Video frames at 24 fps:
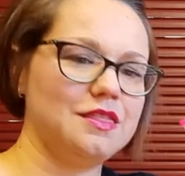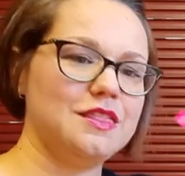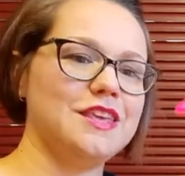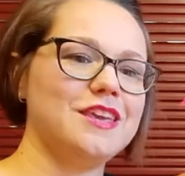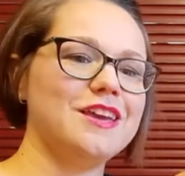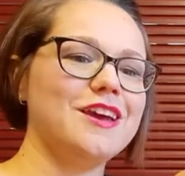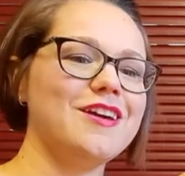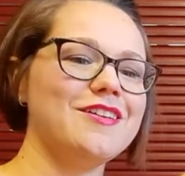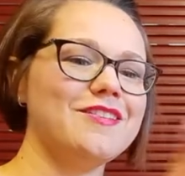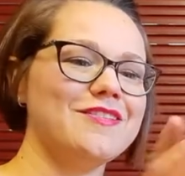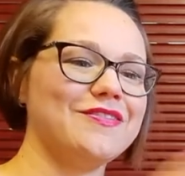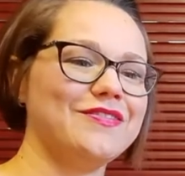There you
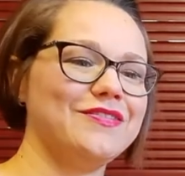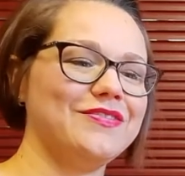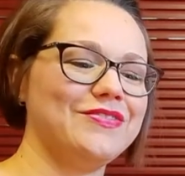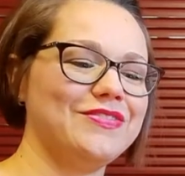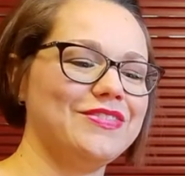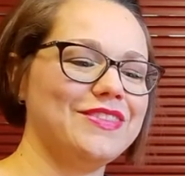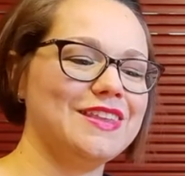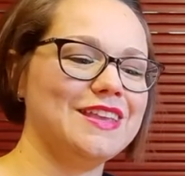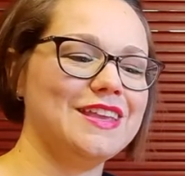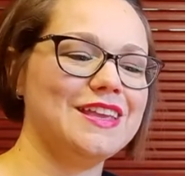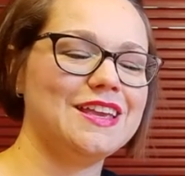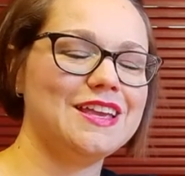go.
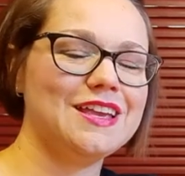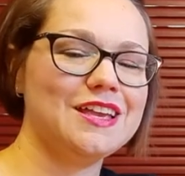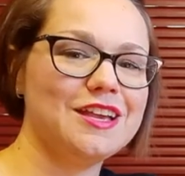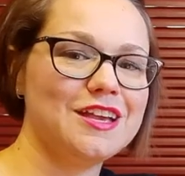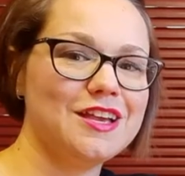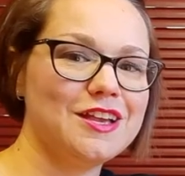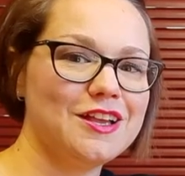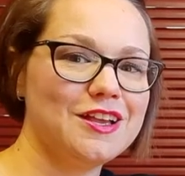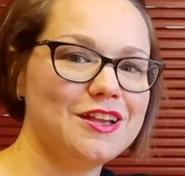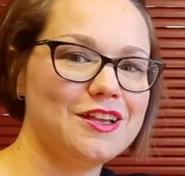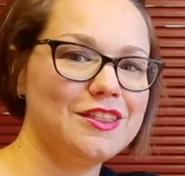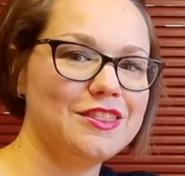
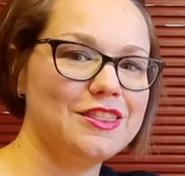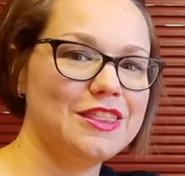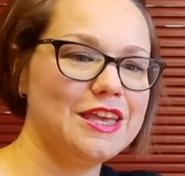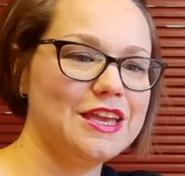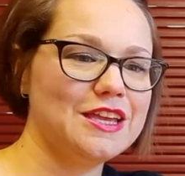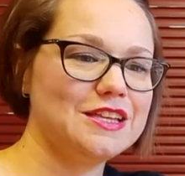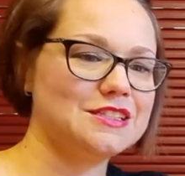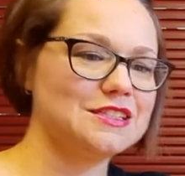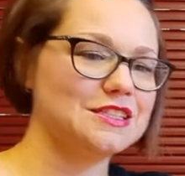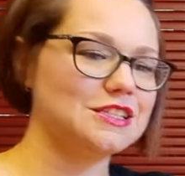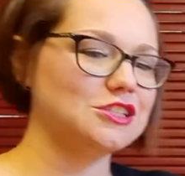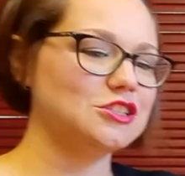
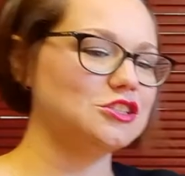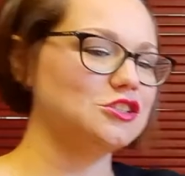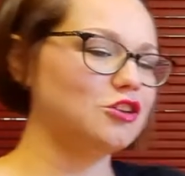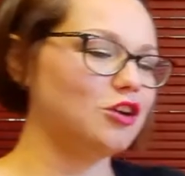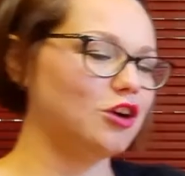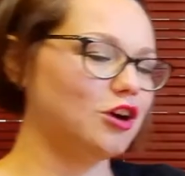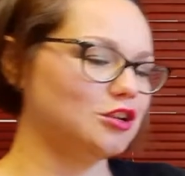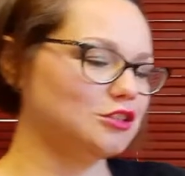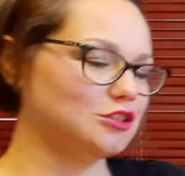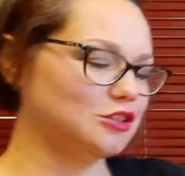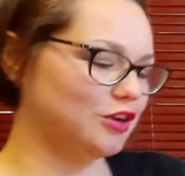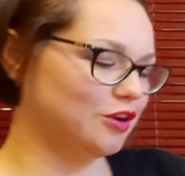There's the
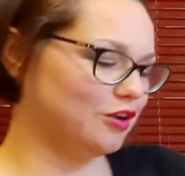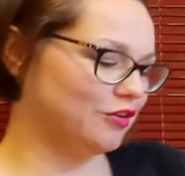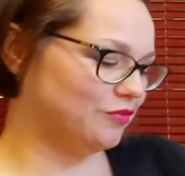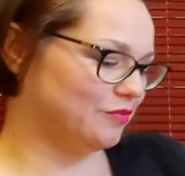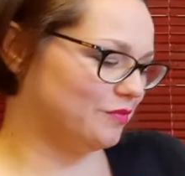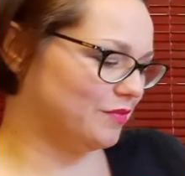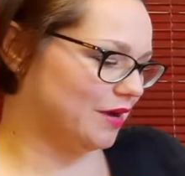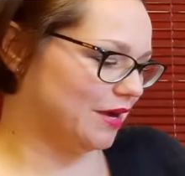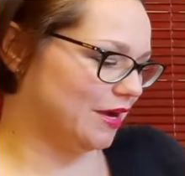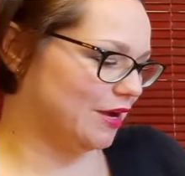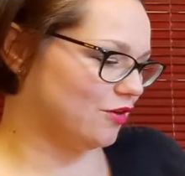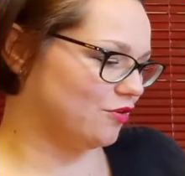start of
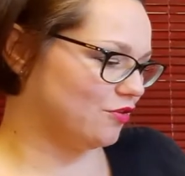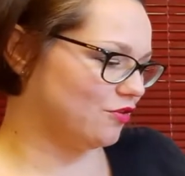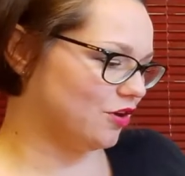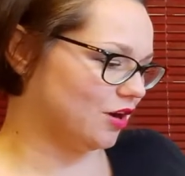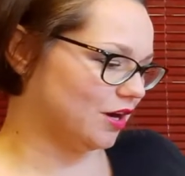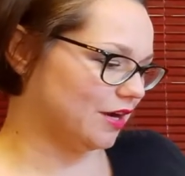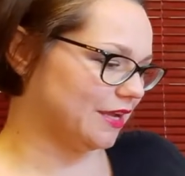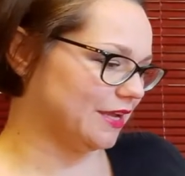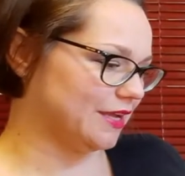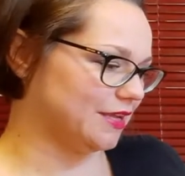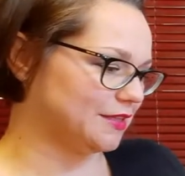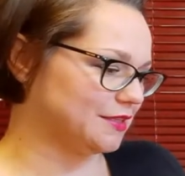my
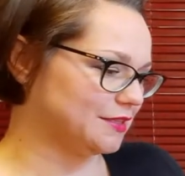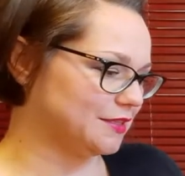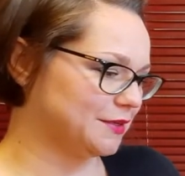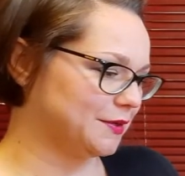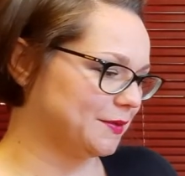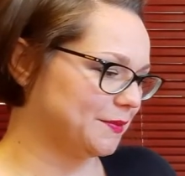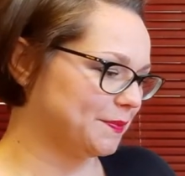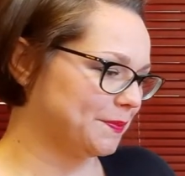rocket.